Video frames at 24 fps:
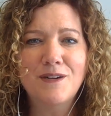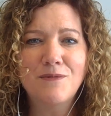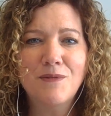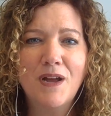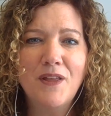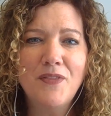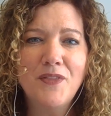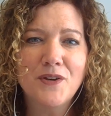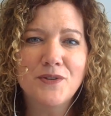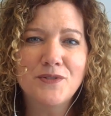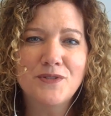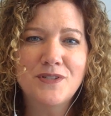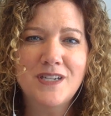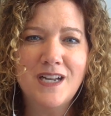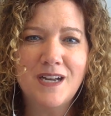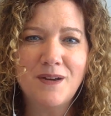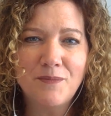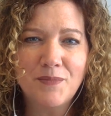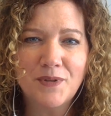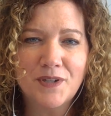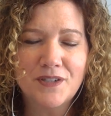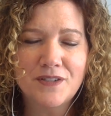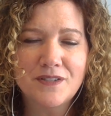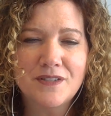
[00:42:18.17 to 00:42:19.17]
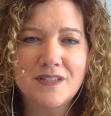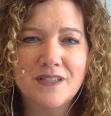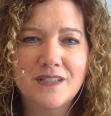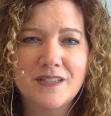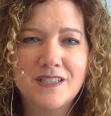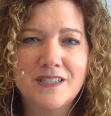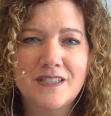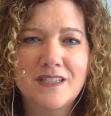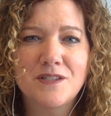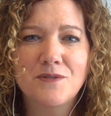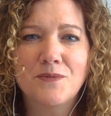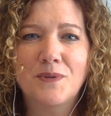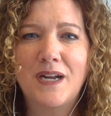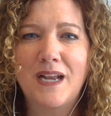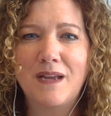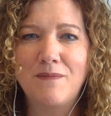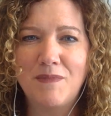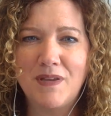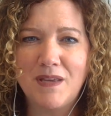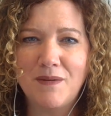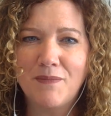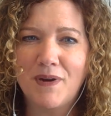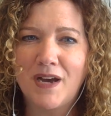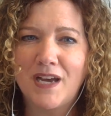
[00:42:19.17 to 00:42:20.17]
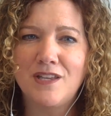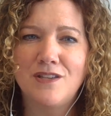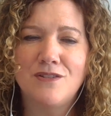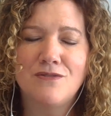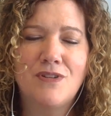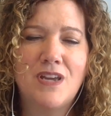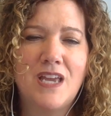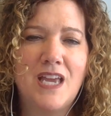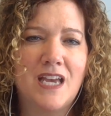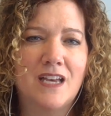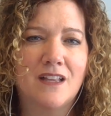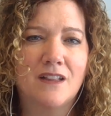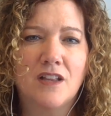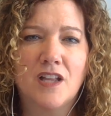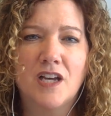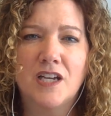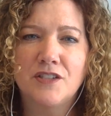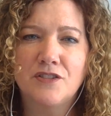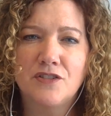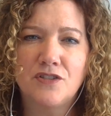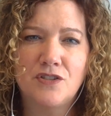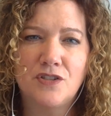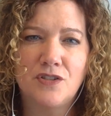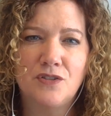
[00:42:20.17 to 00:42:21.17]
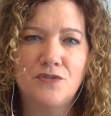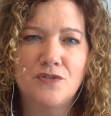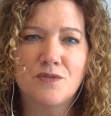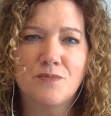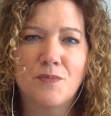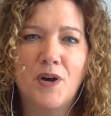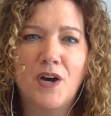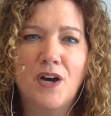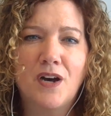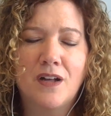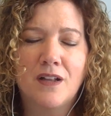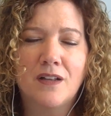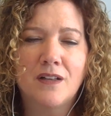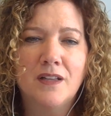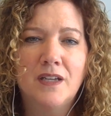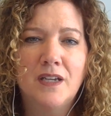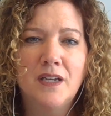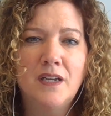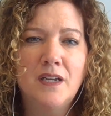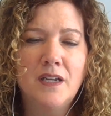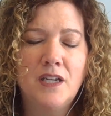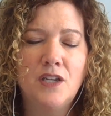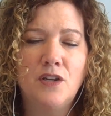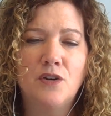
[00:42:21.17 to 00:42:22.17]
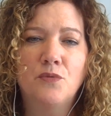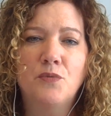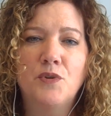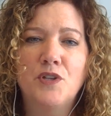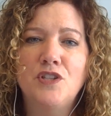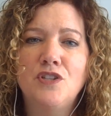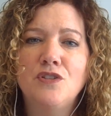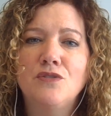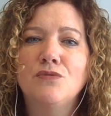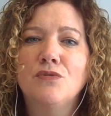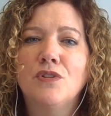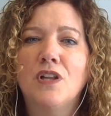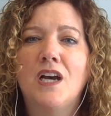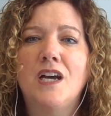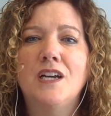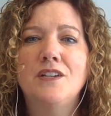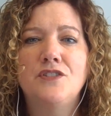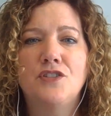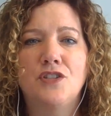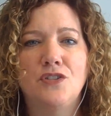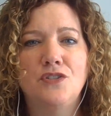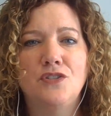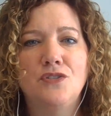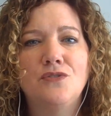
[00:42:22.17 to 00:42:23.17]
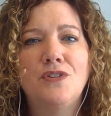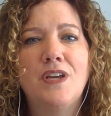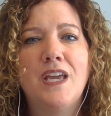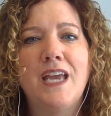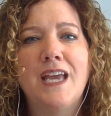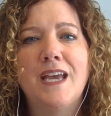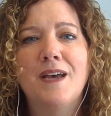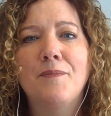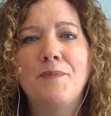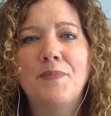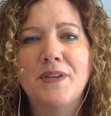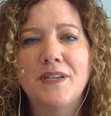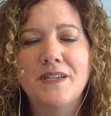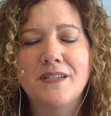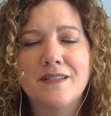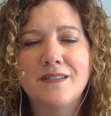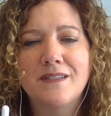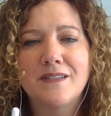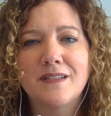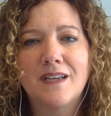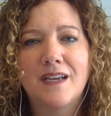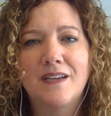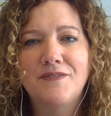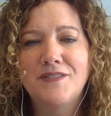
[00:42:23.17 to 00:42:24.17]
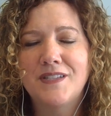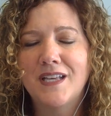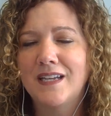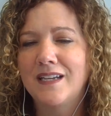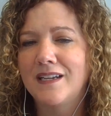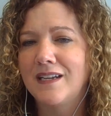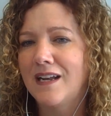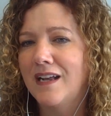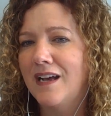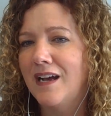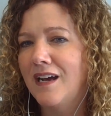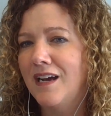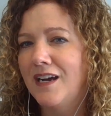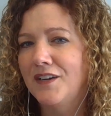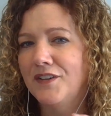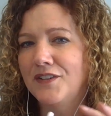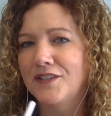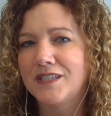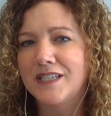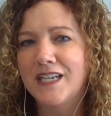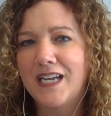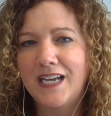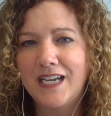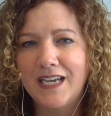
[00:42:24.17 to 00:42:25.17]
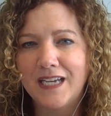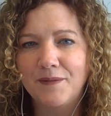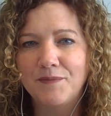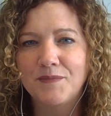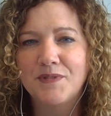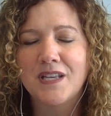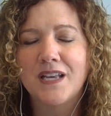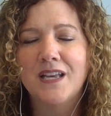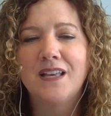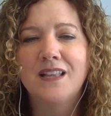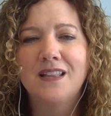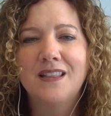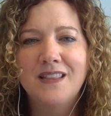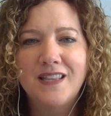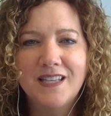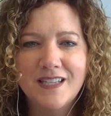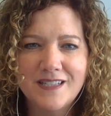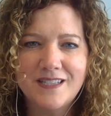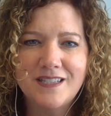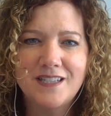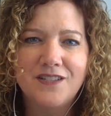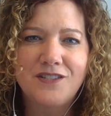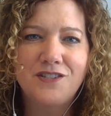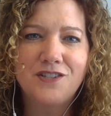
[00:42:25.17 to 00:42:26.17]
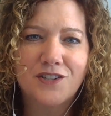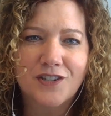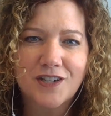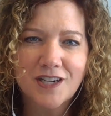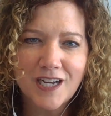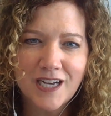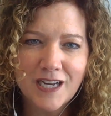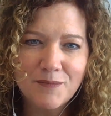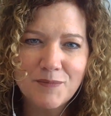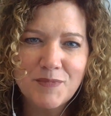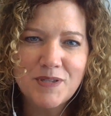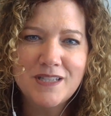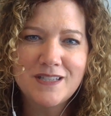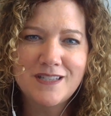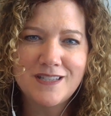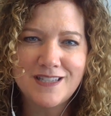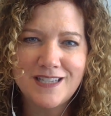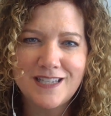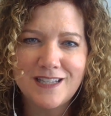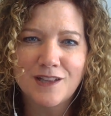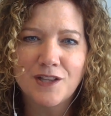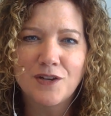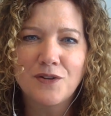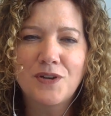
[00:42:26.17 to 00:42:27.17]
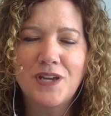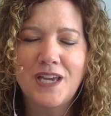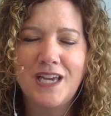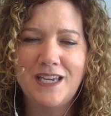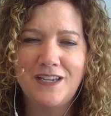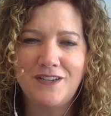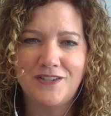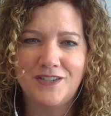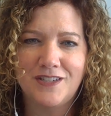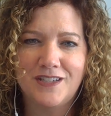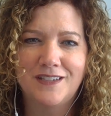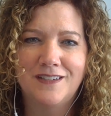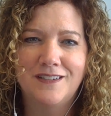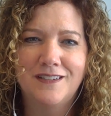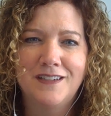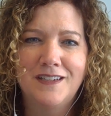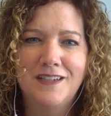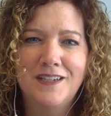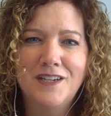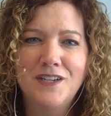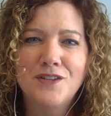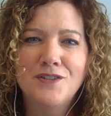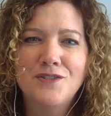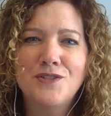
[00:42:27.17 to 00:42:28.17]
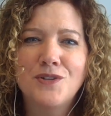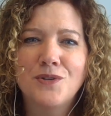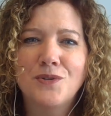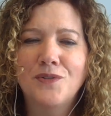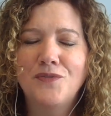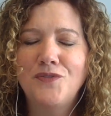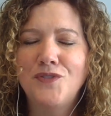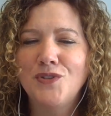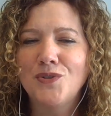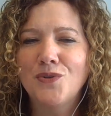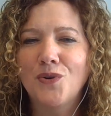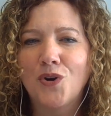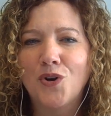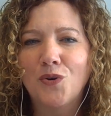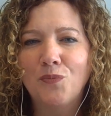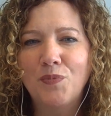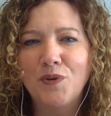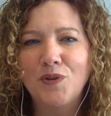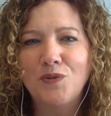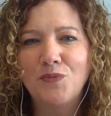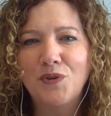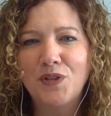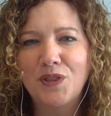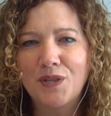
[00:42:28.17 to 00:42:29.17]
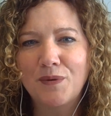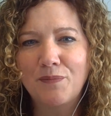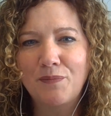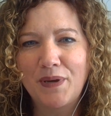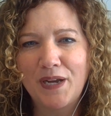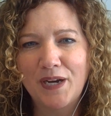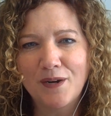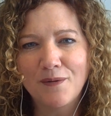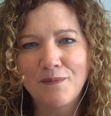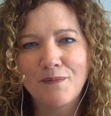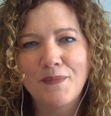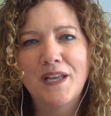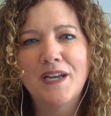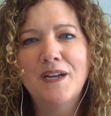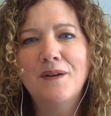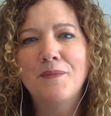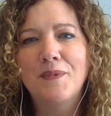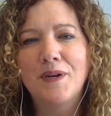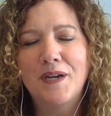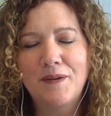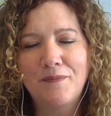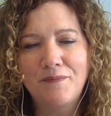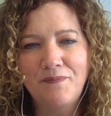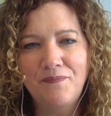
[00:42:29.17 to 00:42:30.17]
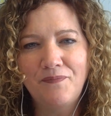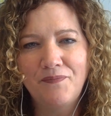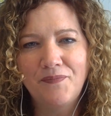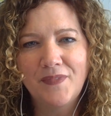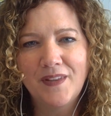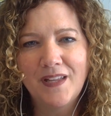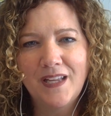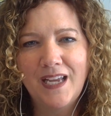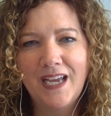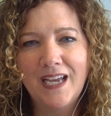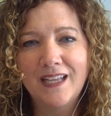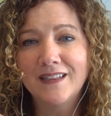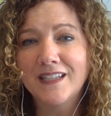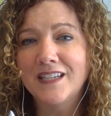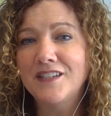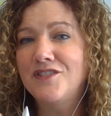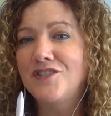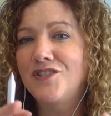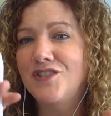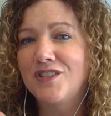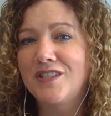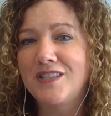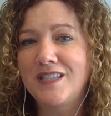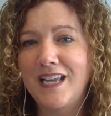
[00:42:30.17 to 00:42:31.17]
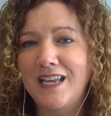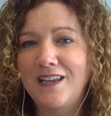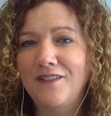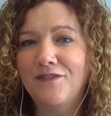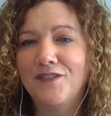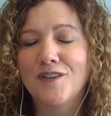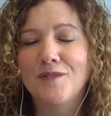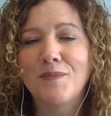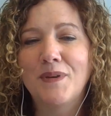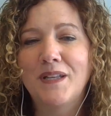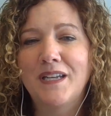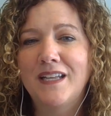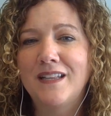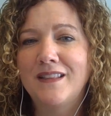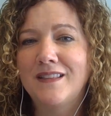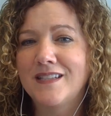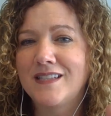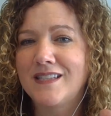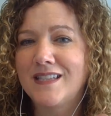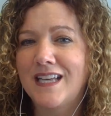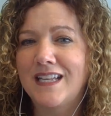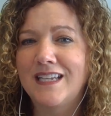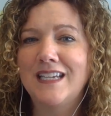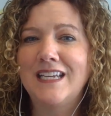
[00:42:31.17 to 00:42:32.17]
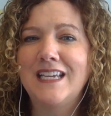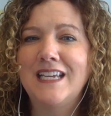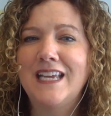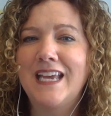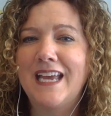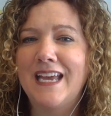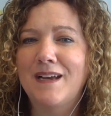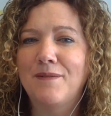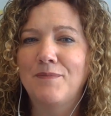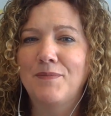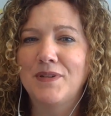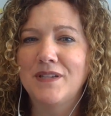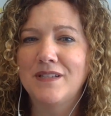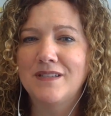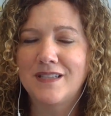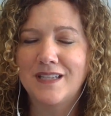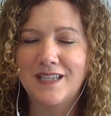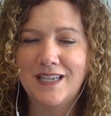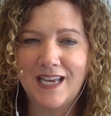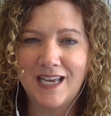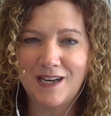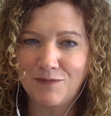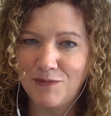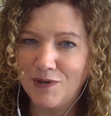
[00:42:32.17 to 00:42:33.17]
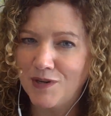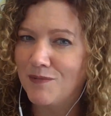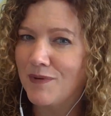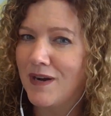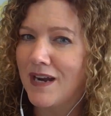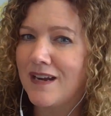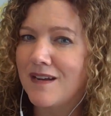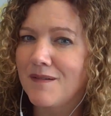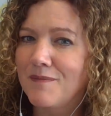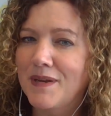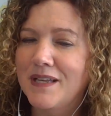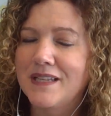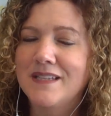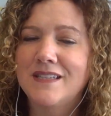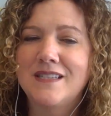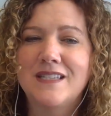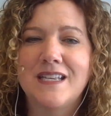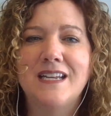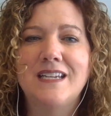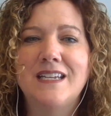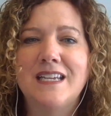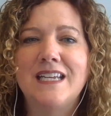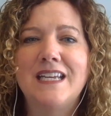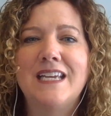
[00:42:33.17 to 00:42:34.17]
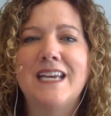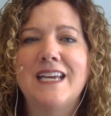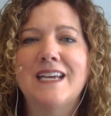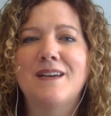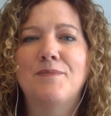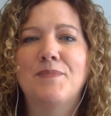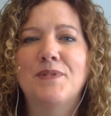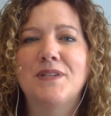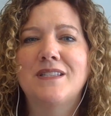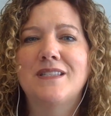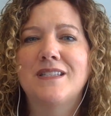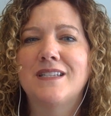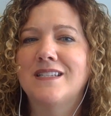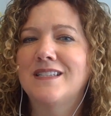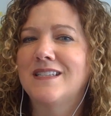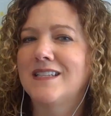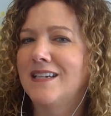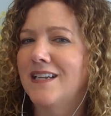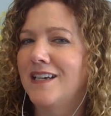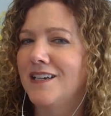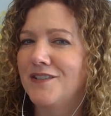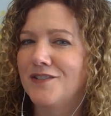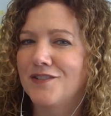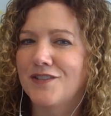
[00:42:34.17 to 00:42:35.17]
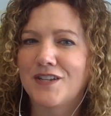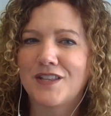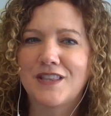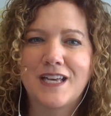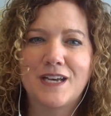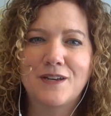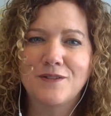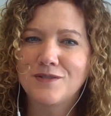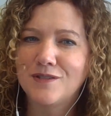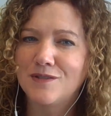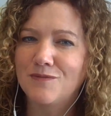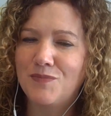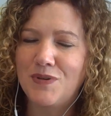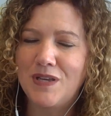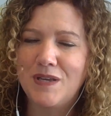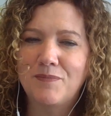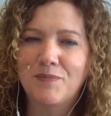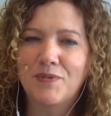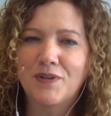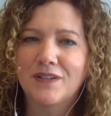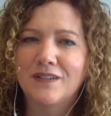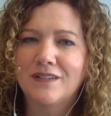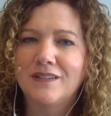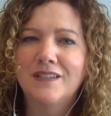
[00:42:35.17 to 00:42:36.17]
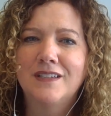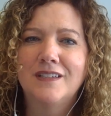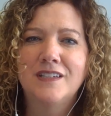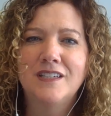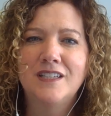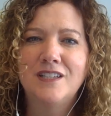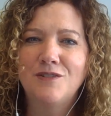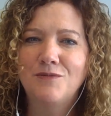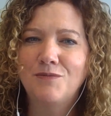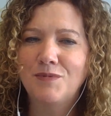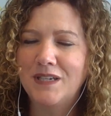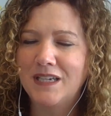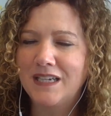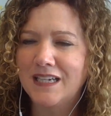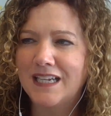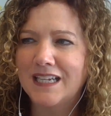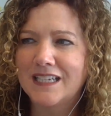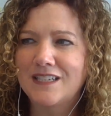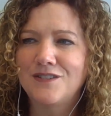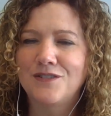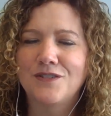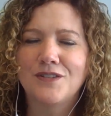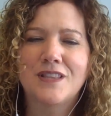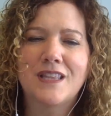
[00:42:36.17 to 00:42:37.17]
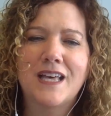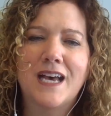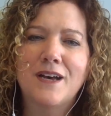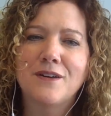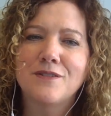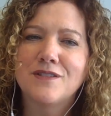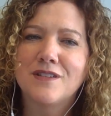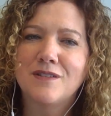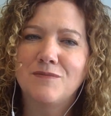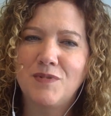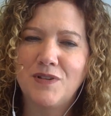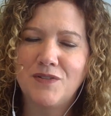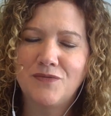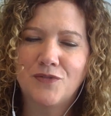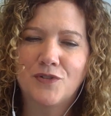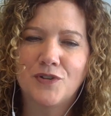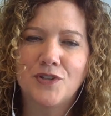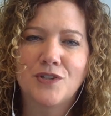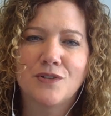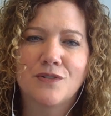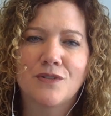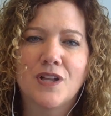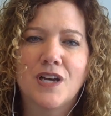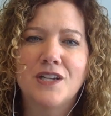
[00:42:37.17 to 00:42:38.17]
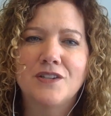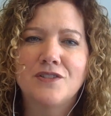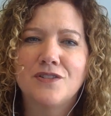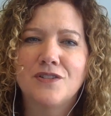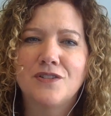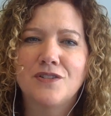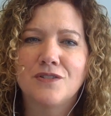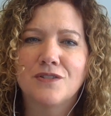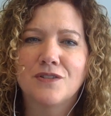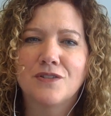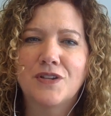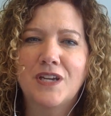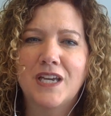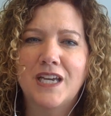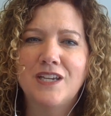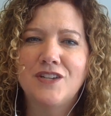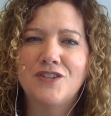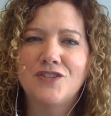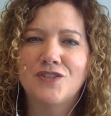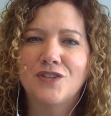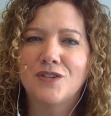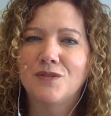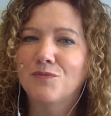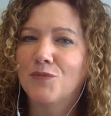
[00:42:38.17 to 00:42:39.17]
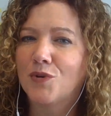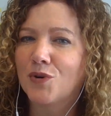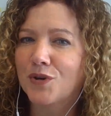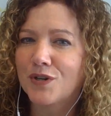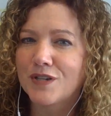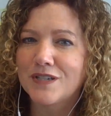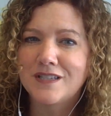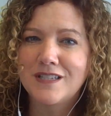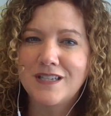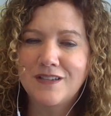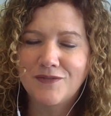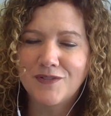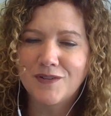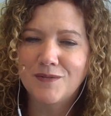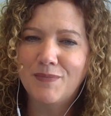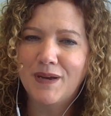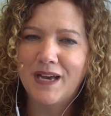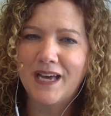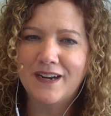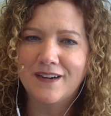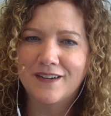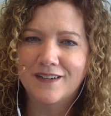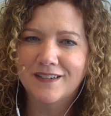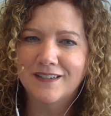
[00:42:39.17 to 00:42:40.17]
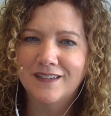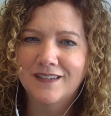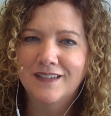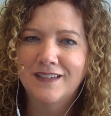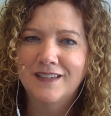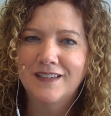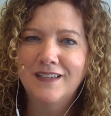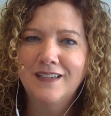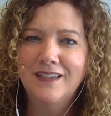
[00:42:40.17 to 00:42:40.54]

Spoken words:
I run those numbers, this is what I mean by you can't launch too small. When you launch a new campus, I've said it 100 times, this is your come and see location. So if you open with the bare minimum, and let's just say for a minute, the sending campus, again, we'd recommend sending campus isn't under 1,000 people. You need to get to 1,000 before you launch a new location. More is even better.